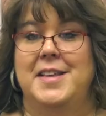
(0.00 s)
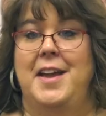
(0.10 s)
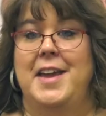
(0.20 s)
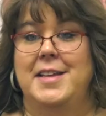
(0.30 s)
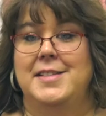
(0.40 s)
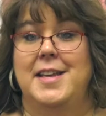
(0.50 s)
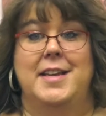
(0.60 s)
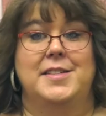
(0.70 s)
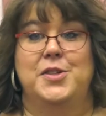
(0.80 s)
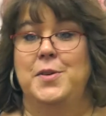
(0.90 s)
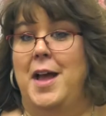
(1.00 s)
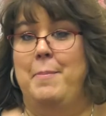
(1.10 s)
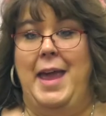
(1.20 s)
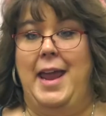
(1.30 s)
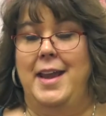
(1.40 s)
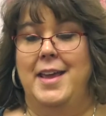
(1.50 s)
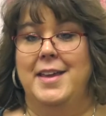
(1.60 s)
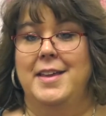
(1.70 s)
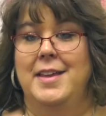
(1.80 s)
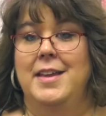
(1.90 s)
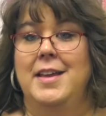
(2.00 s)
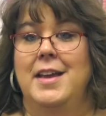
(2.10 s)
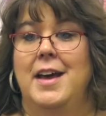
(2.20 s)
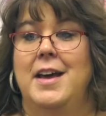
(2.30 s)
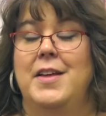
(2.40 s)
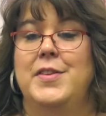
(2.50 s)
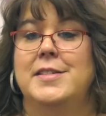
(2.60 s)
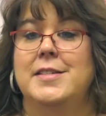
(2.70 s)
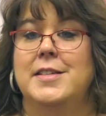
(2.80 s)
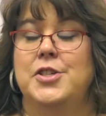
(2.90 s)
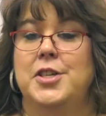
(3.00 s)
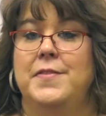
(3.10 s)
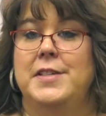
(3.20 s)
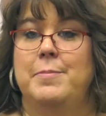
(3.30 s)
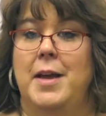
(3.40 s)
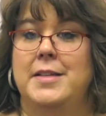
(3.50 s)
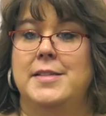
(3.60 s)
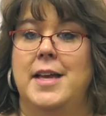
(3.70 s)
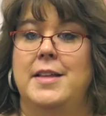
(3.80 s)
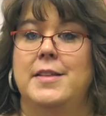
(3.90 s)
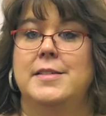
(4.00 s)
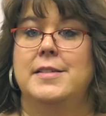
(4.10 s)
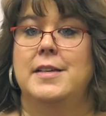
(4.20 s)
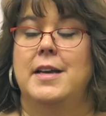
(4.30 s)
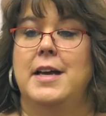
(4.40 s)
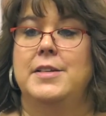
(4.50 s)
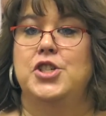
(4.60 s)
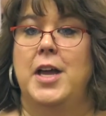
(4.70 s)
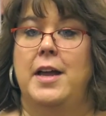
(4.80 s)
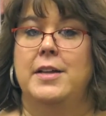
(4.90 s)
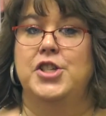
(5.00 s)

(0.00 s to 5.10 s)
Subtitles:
thing I could say is do not panic. This is a shift in mindset, this is a